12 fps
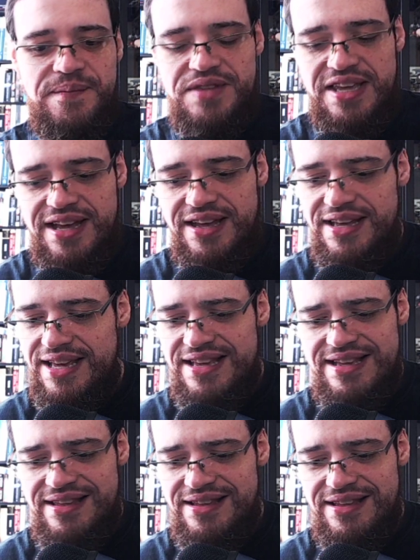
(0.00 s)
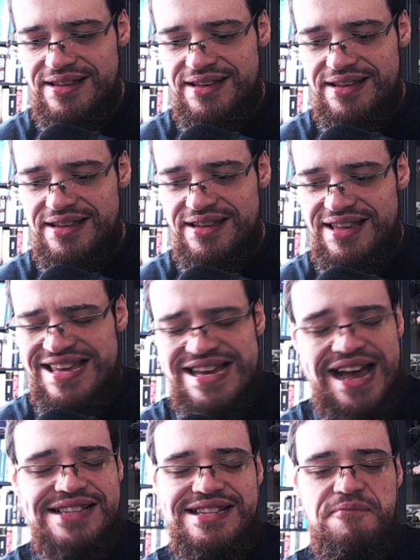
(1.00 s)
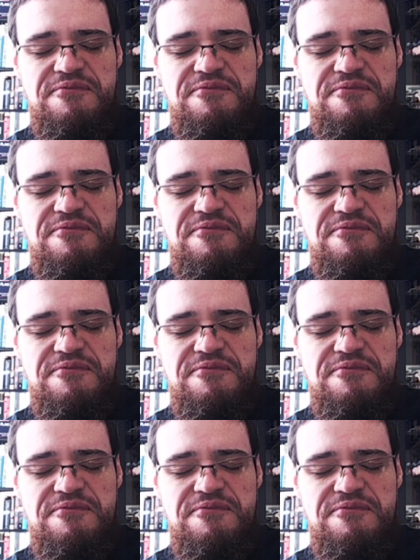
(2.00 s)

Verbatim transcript: he he he has a